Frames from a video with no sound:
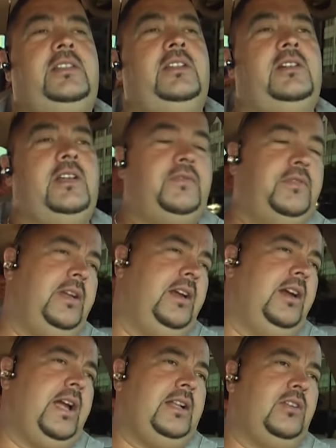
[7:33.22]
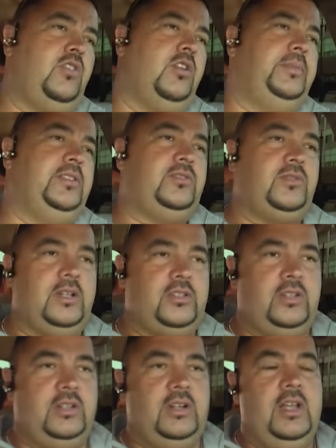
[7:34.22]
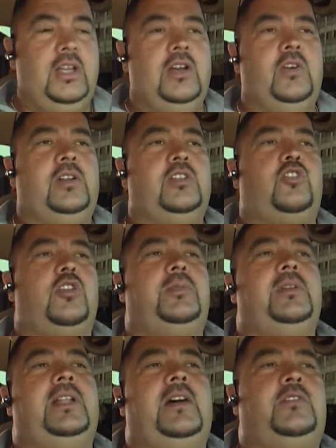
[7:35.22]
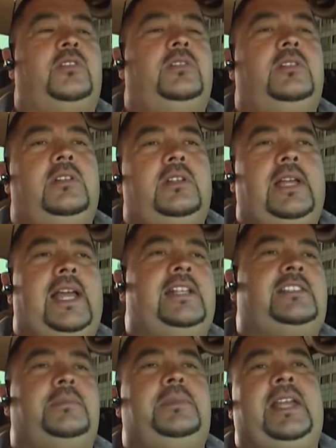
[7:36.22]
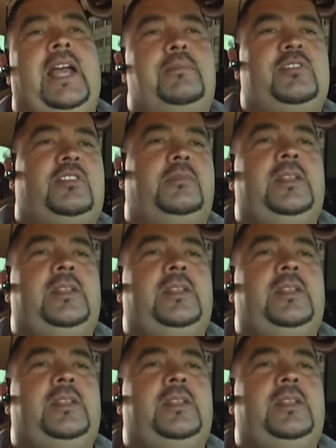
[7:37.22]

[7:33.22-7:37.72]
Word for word: deal. If we are at a corporate structure or the corporate level, and something happens to